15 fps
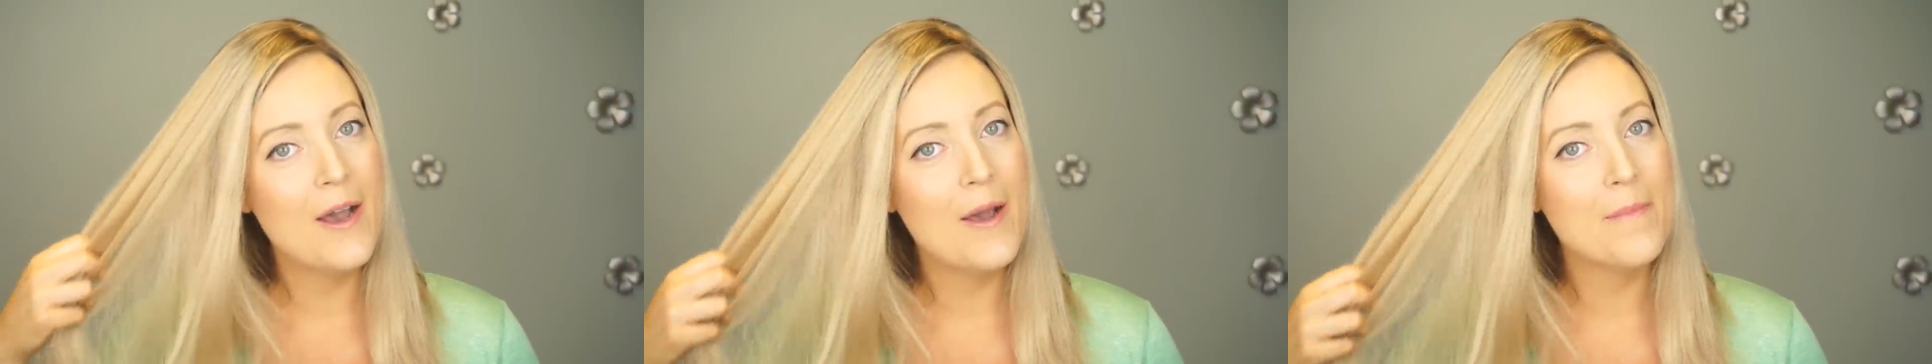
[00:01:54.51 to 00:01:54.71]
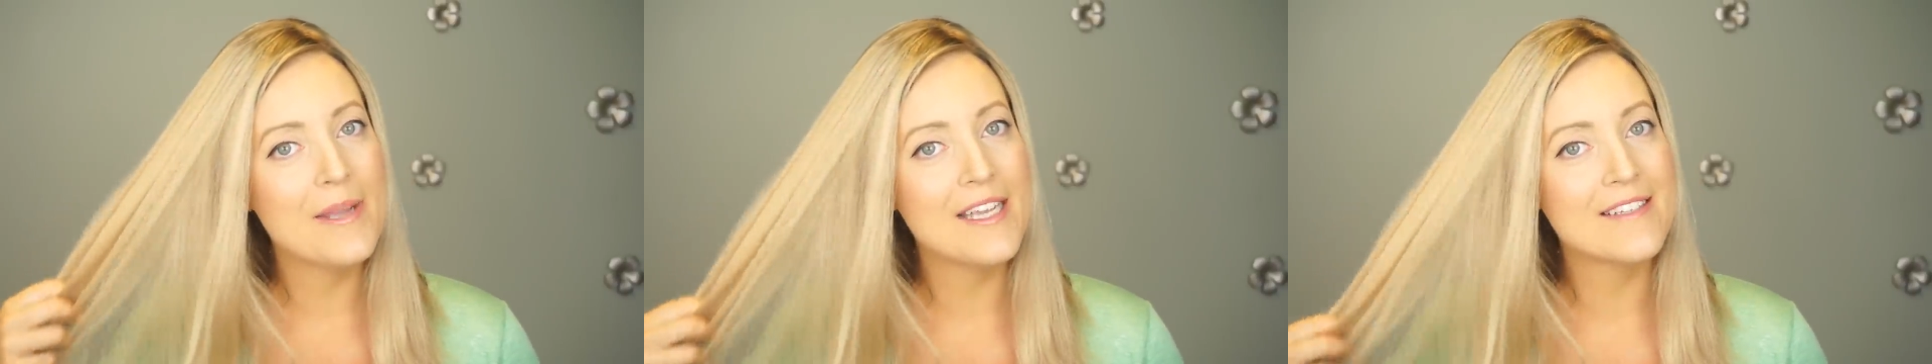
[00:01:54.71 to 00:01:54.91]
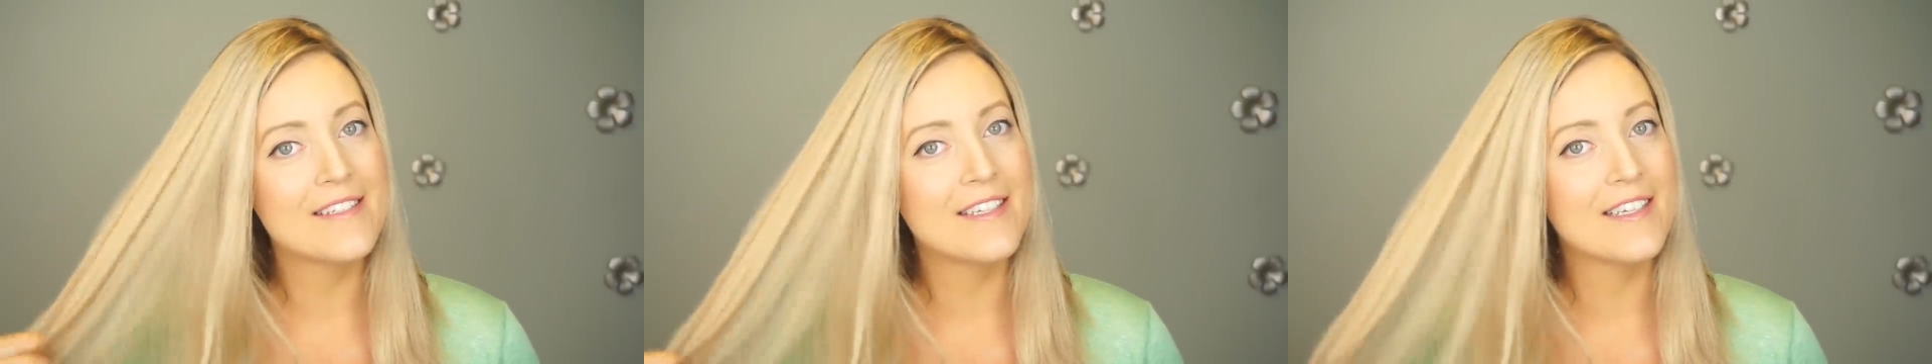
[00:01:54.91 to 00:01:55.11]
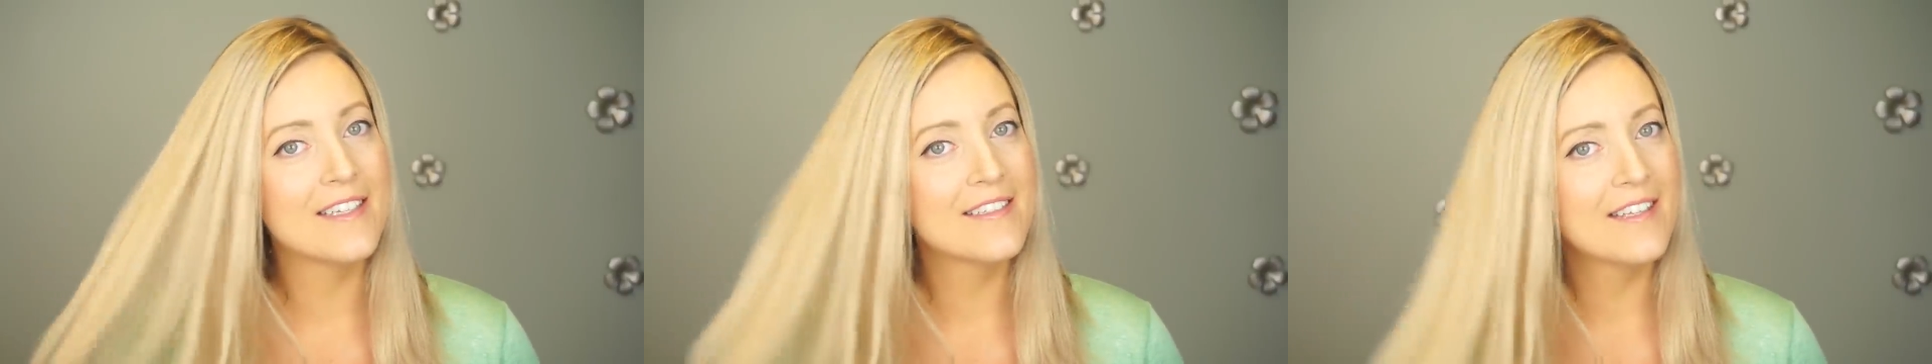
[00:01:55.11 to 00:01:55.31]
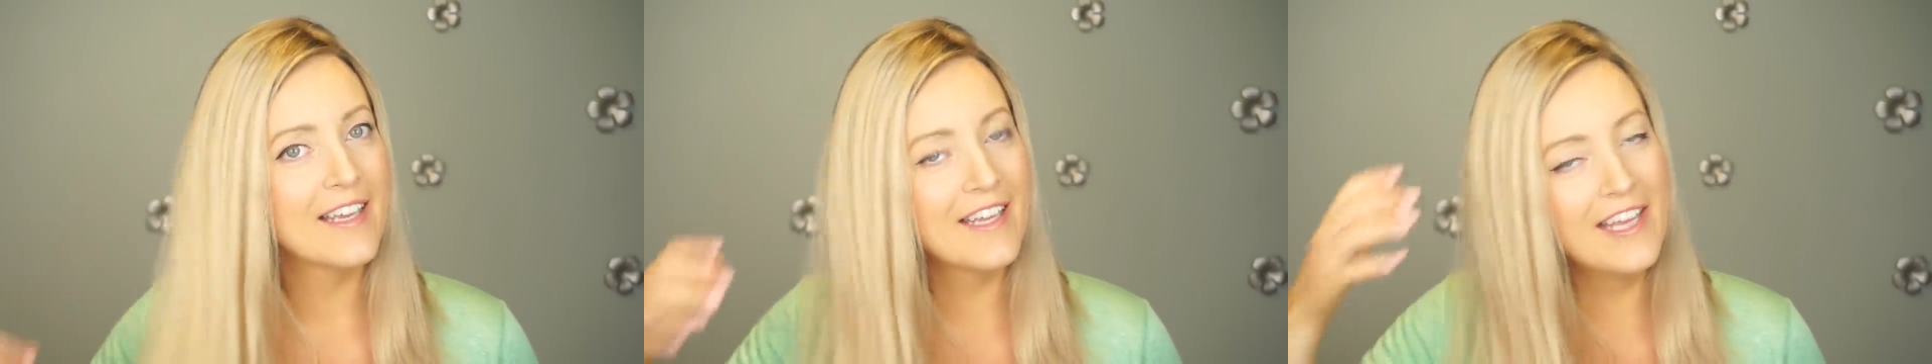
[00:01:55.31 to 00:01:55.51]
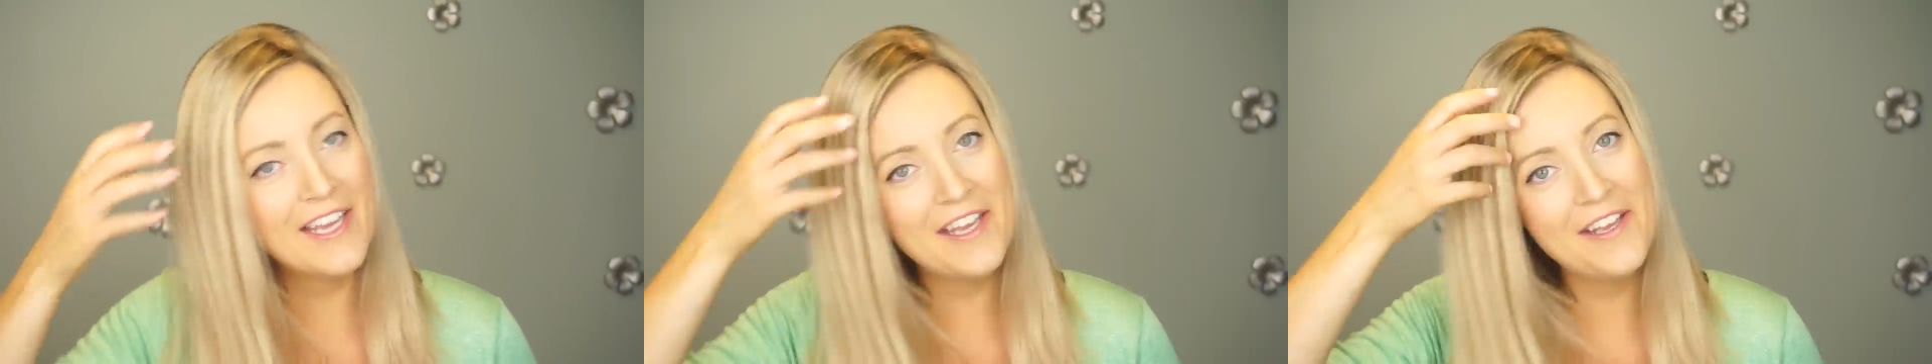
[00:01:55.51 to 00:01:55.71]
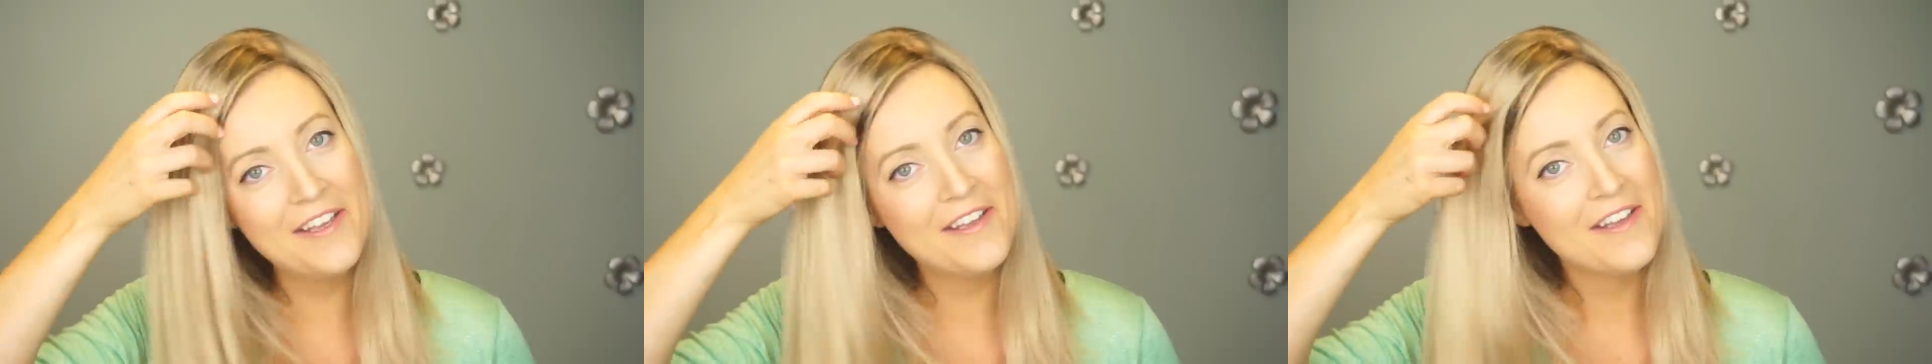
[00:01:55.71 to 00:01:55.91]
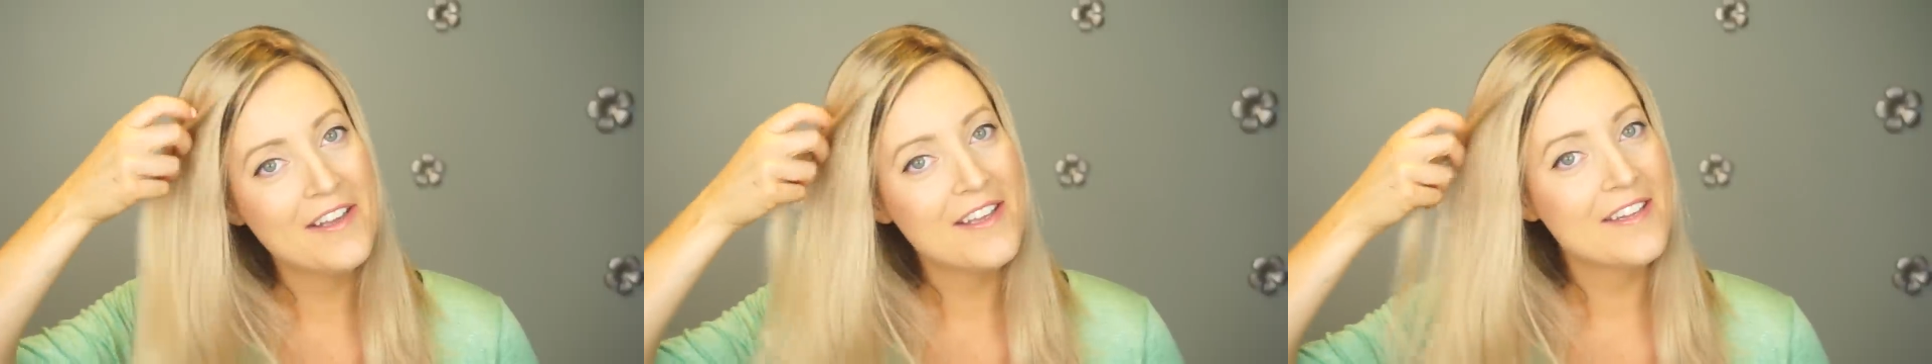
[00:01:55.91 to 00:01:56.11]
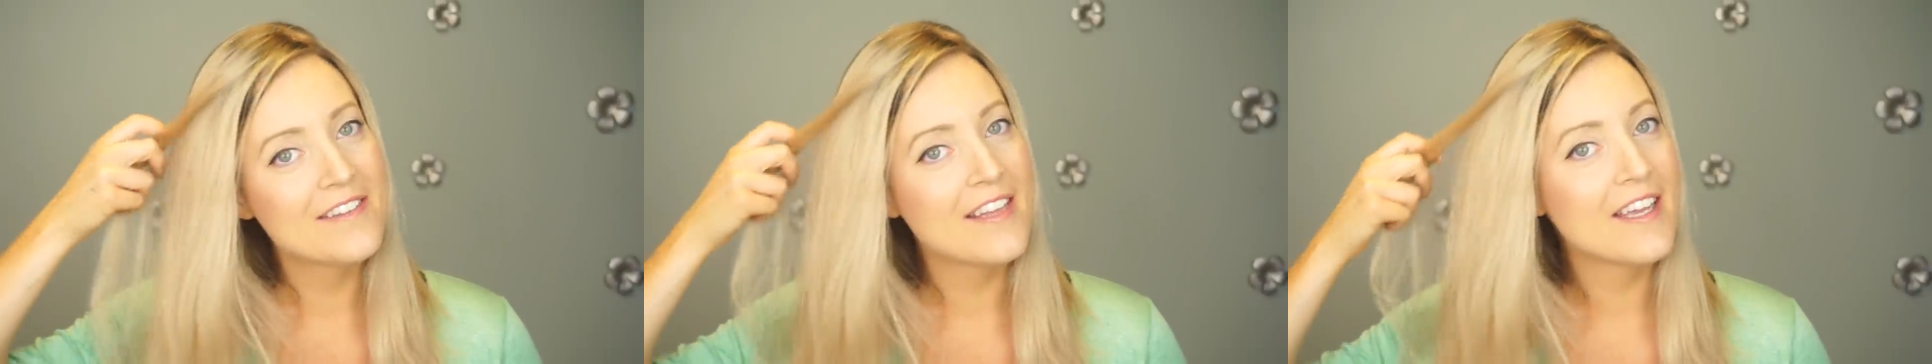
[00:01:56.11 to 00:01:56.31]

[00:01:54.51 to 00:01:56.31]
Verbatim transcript: amazing. It's like it's